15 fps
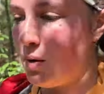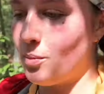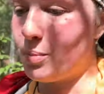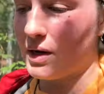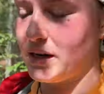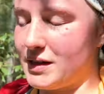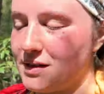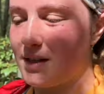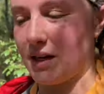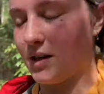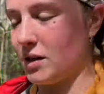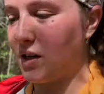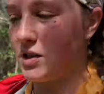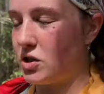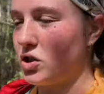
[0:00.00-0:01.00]
But it's like,
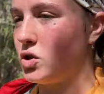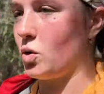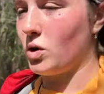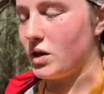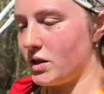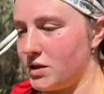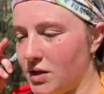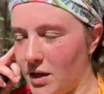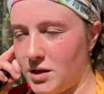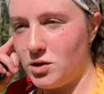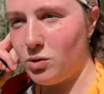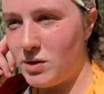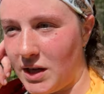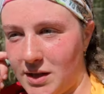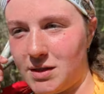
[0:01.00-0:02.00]
it's short. It's like
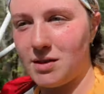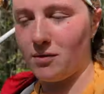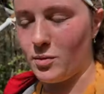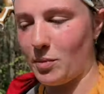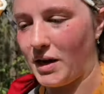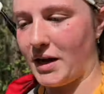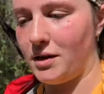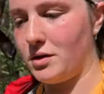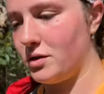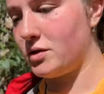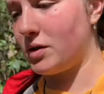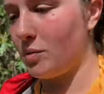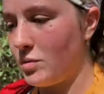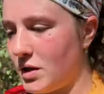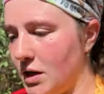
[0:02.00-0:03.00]
2/10 of a mile or
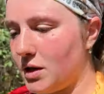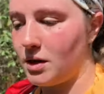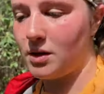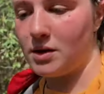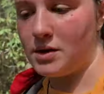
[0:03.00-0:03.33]
something.